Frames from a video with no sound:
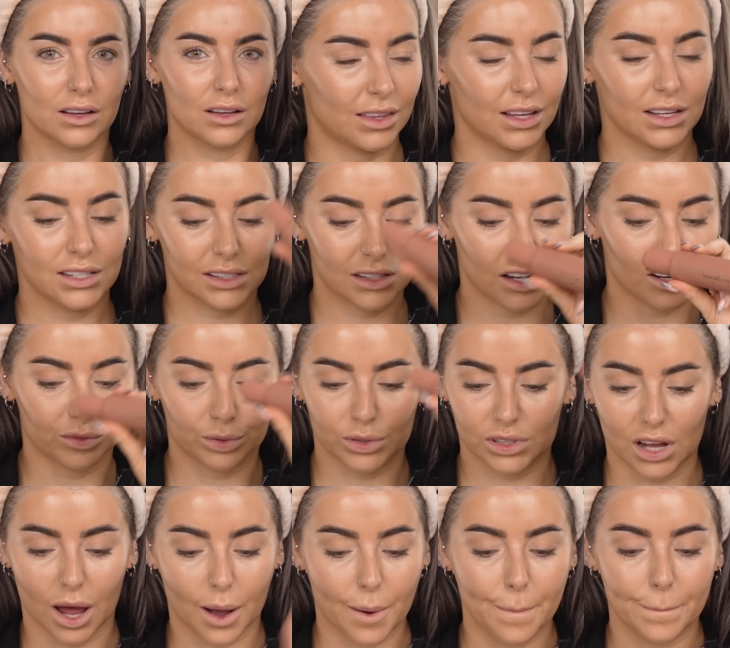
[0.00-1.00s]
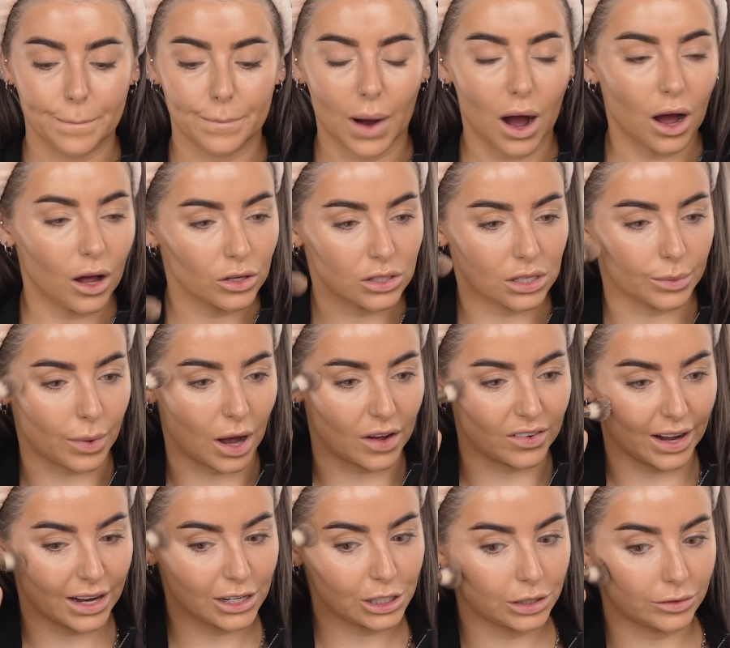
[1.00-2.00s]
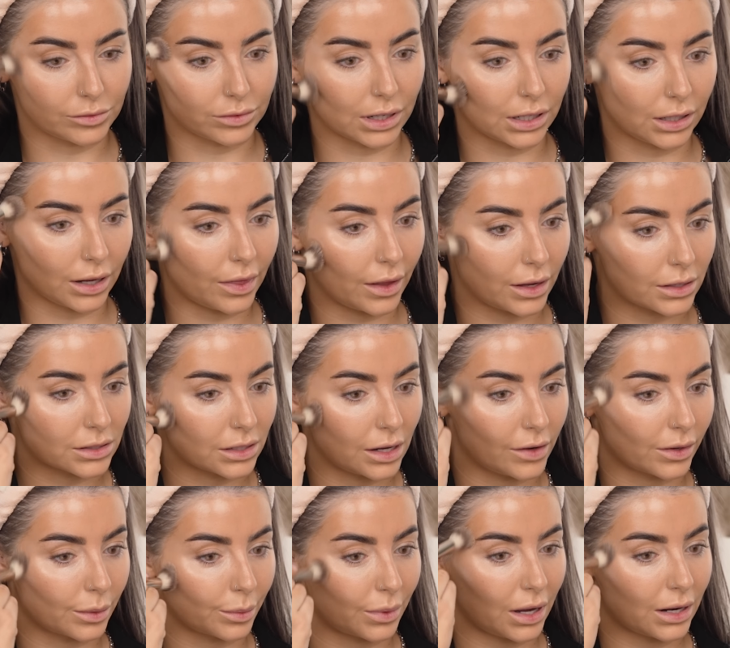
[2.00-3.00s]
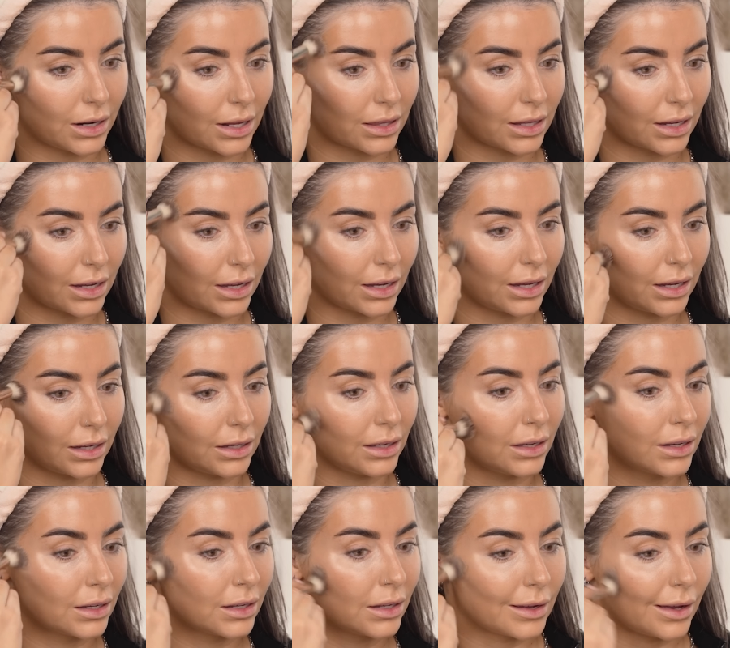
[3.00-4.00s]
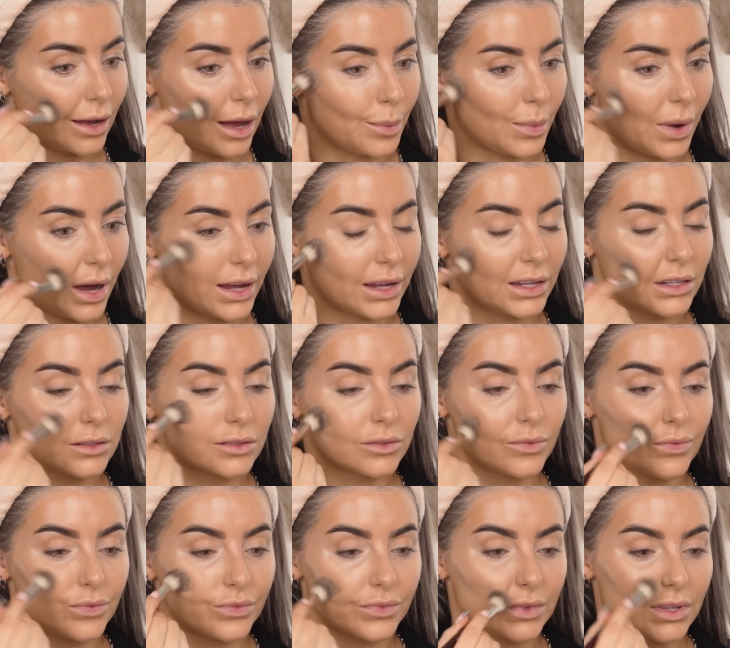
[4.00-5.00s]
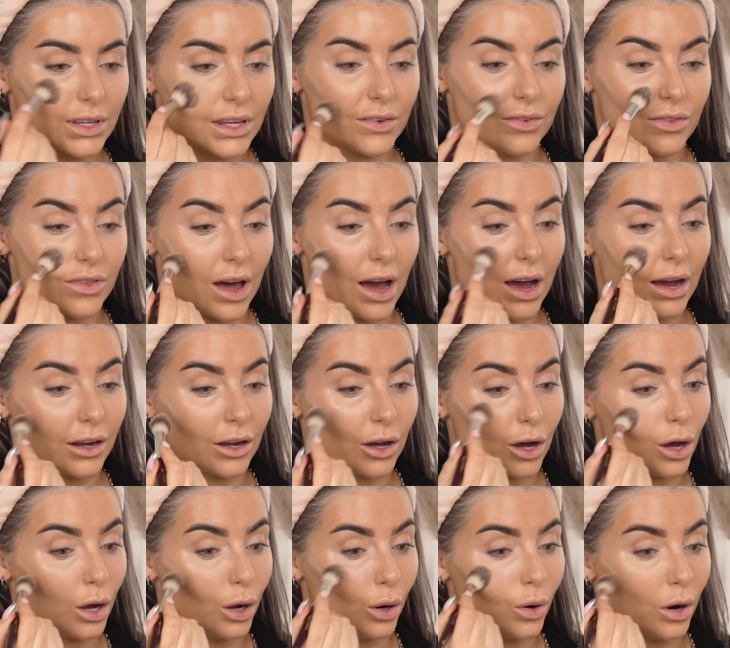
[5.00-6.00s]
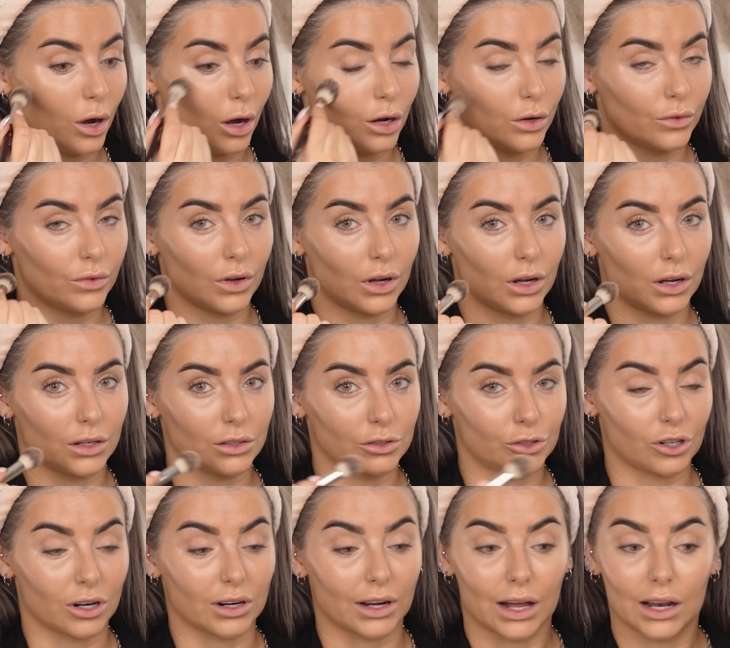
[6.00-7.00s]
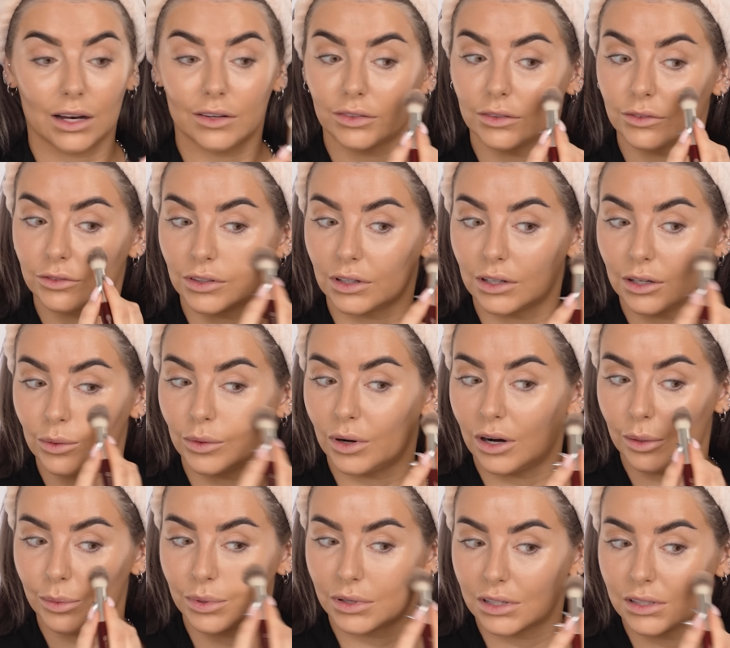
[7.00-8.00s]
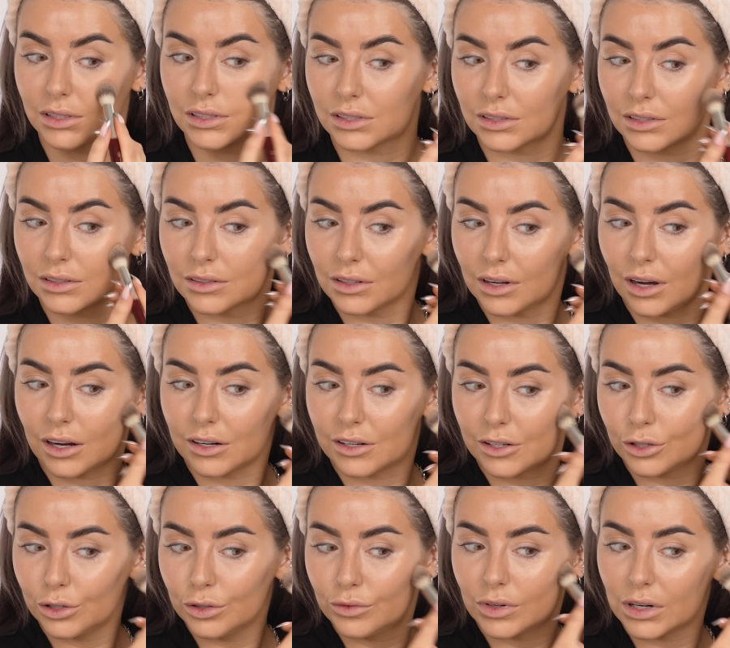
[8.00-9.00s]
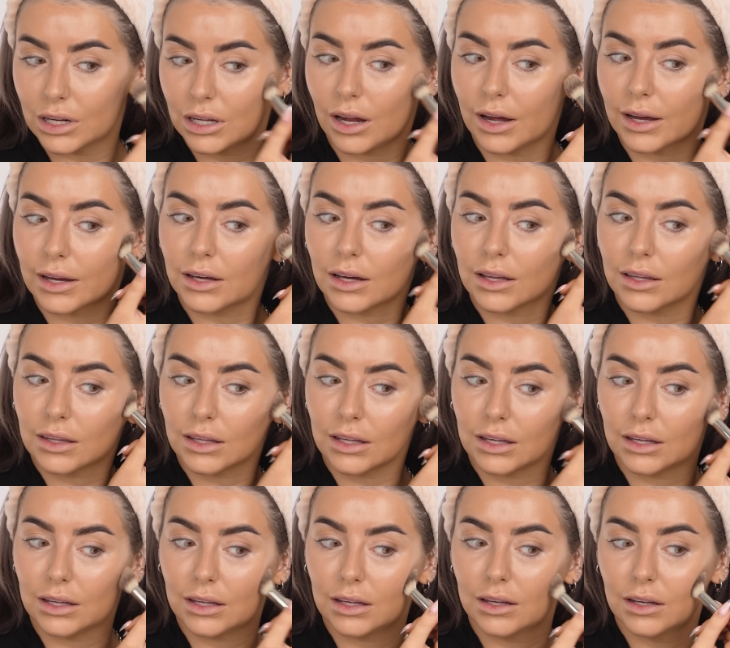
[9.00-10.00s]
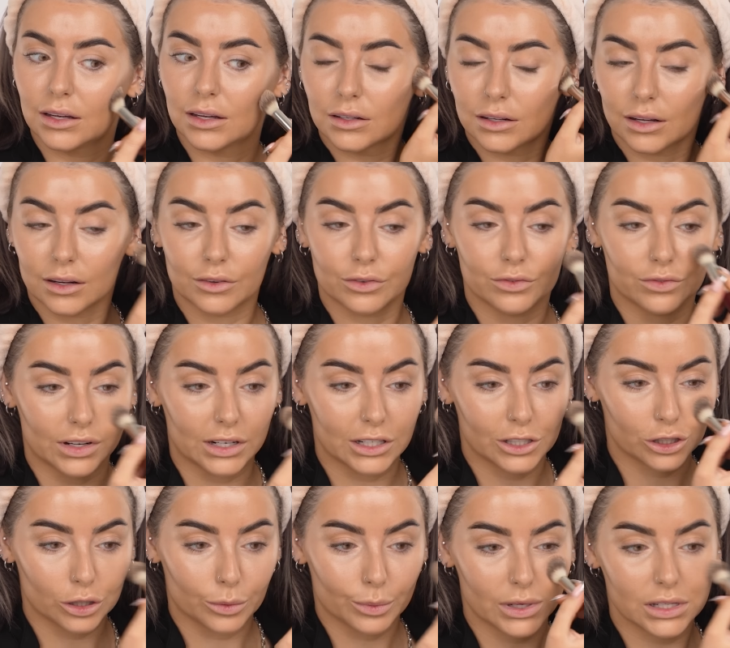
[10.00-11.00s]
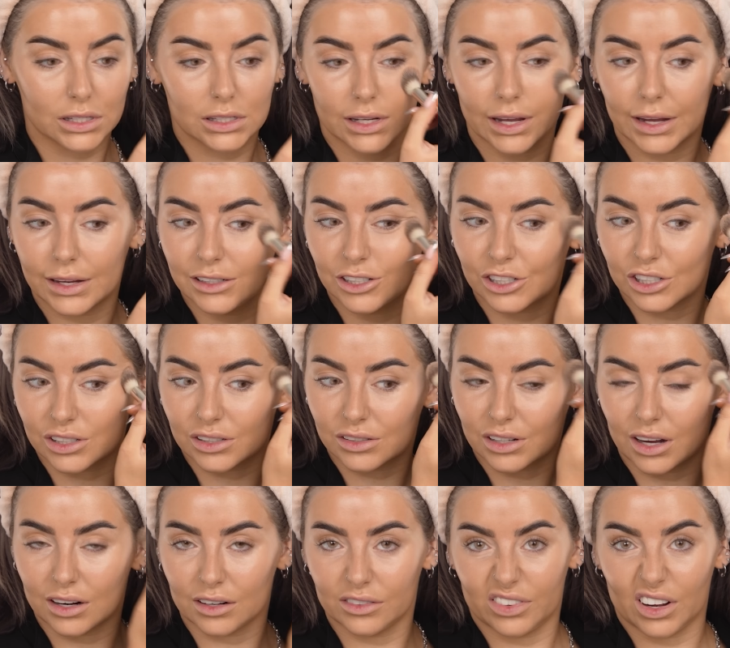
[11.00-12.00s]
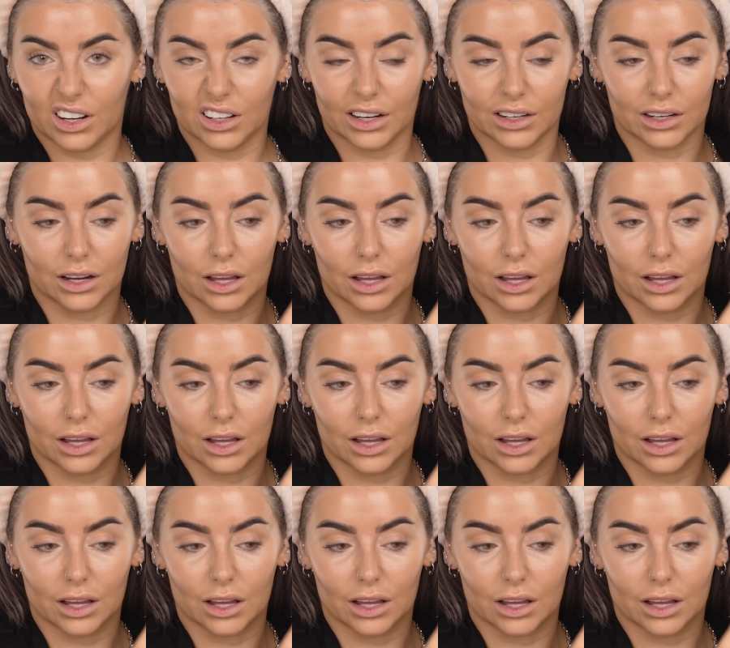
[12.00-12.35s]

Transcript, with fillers: This stuff was like miles above. I actually really like that stuff. And I'm kind of thinking I might give that a go over Drunk Elephant for a little while because I do really like the like finish on my skin. It just kind of felt like